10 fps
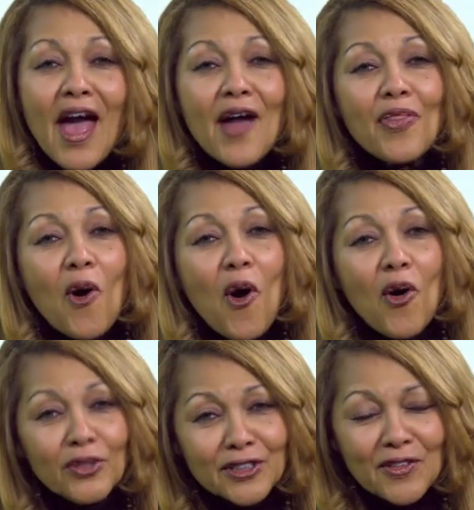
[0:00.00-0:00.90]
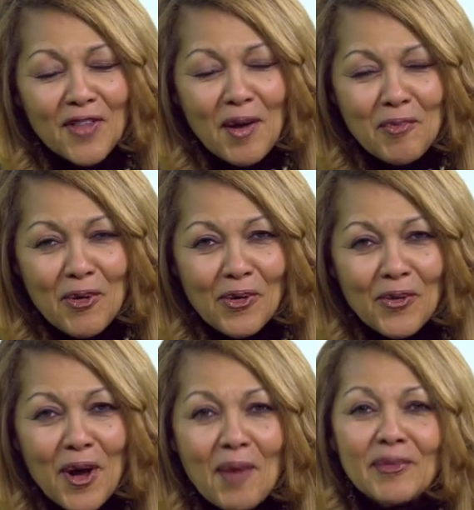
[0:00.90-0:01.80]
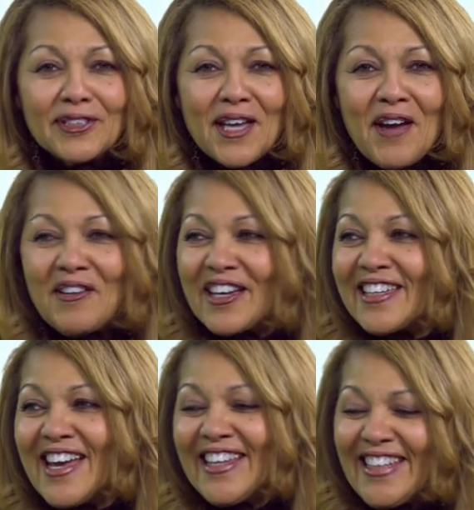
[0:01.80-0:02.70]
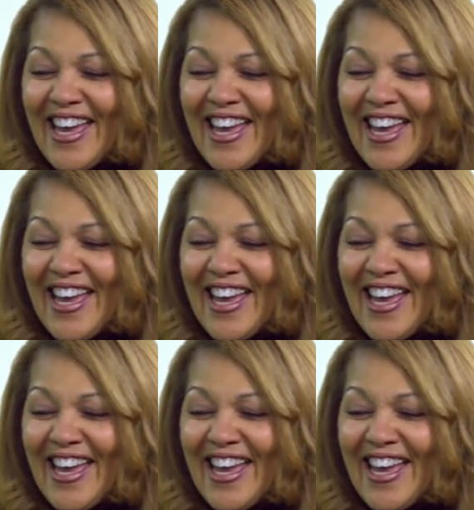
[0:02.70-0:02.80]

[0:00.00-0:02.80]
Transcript: And the host of that program is Erid Kelly,